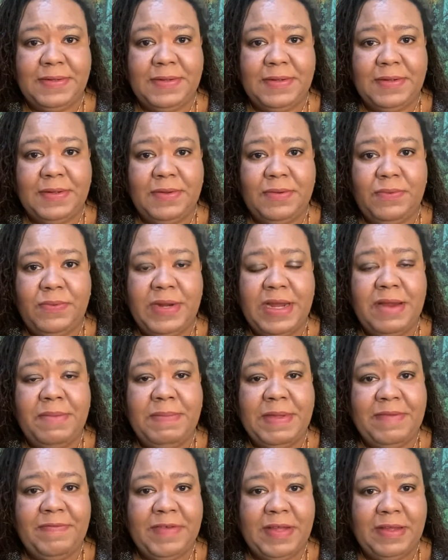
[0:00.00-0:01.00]
We are
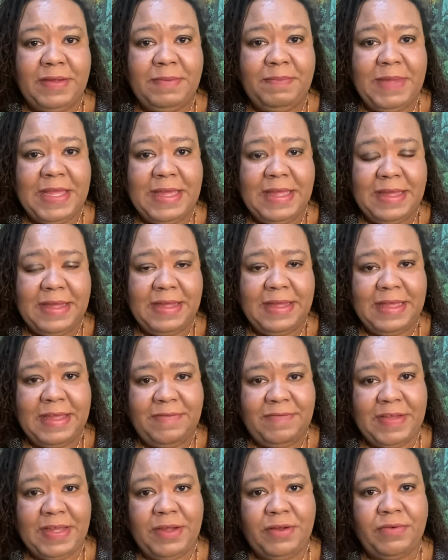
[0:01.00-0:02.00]
being
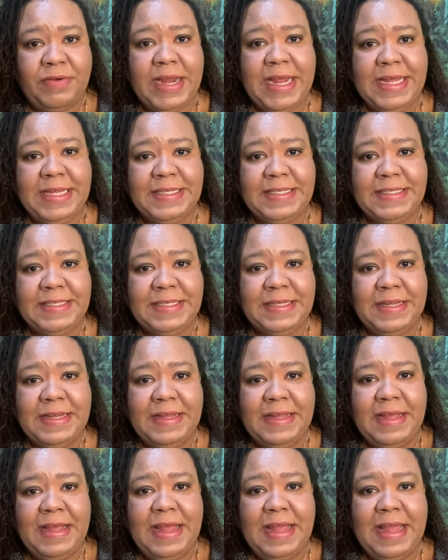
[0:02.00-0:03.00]
given grace,
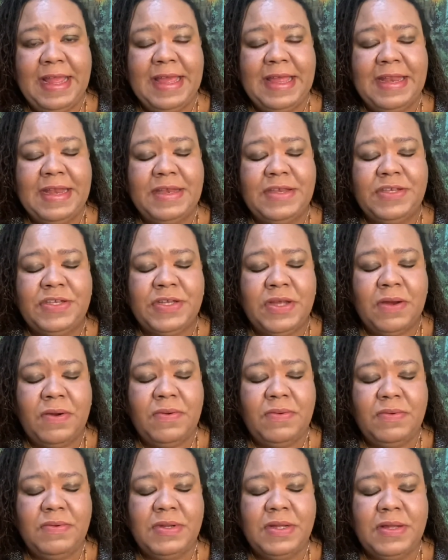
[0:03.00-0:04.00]
and
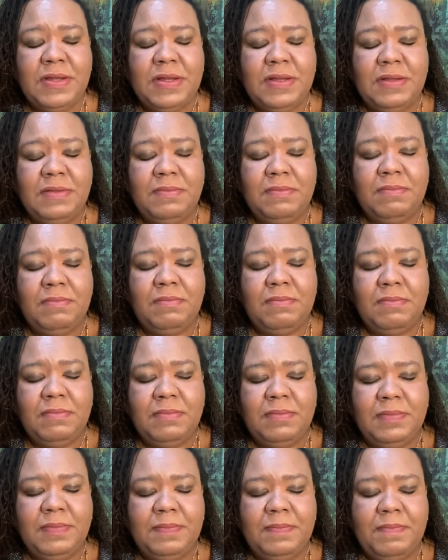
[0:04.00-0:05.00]
don't
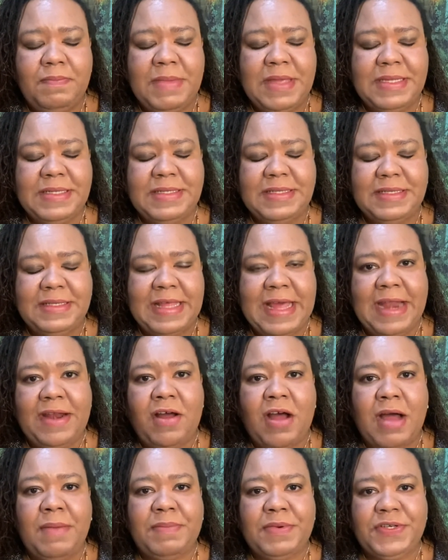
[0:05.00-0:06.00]
miss that
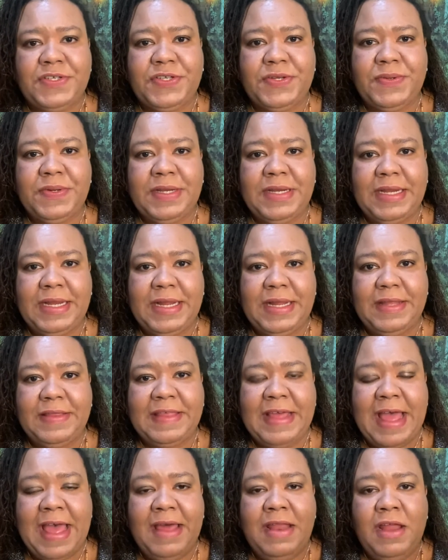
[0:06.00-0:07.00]
opportunity,
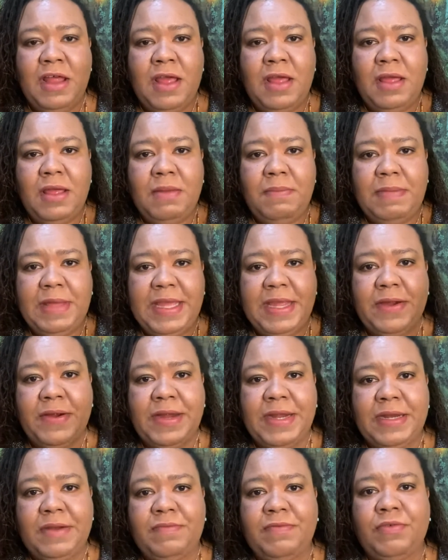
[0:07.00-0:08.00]
that
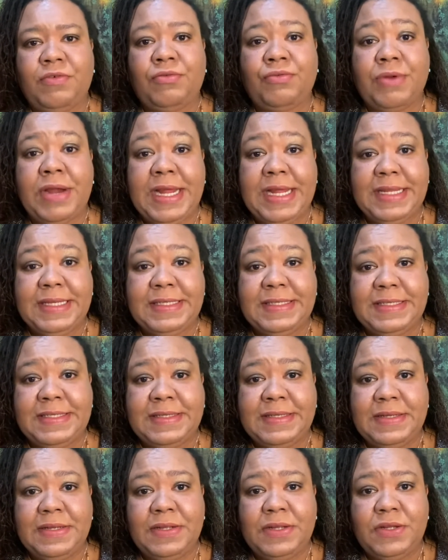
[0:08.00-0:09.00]
period of grace,
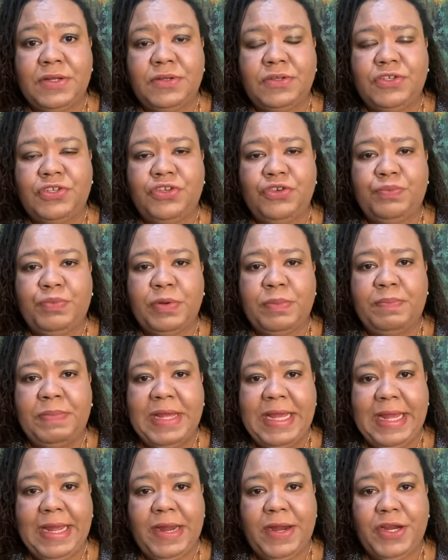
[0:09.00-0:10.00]
to
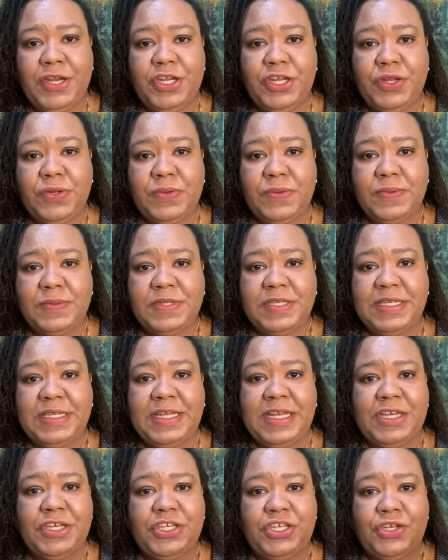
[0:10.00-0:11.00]
prepare you, to
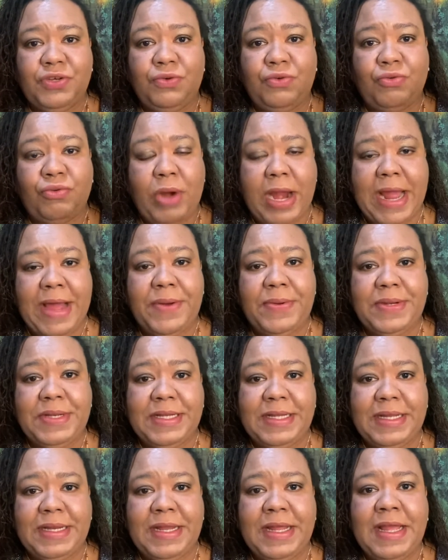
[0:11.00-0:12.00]
get you
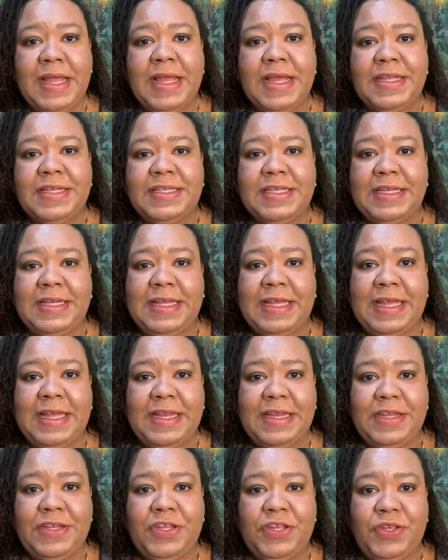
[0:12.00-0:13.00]
grounded, to
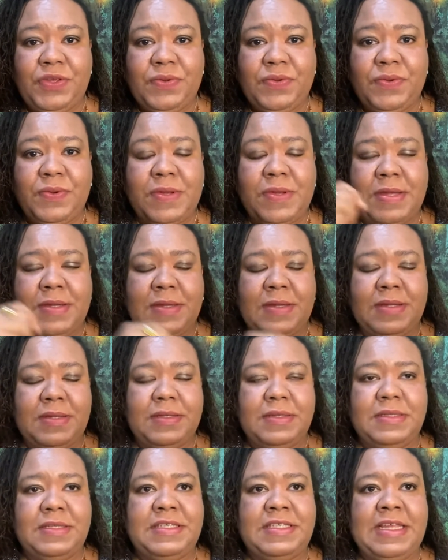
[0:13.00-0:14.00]
get you
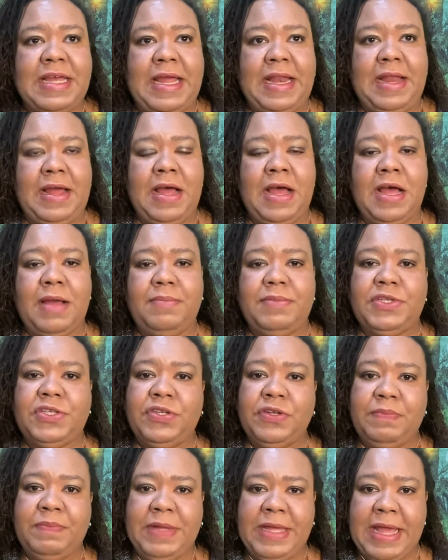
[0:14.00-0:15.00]
set up
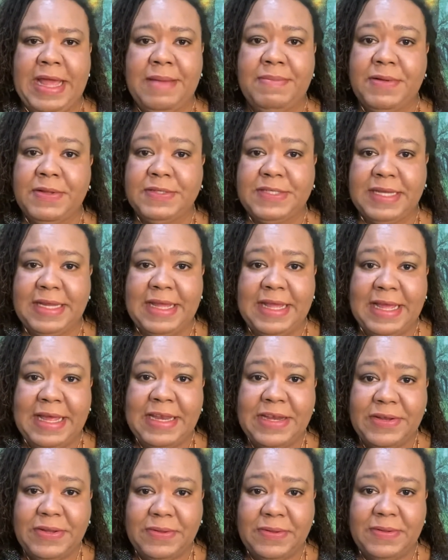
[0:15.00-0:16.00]
to be able to
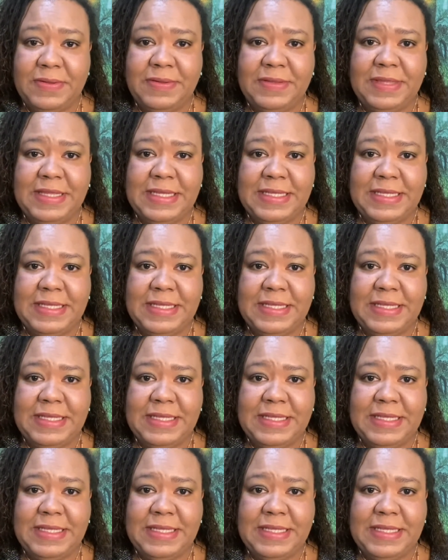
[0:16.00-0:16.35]
handle these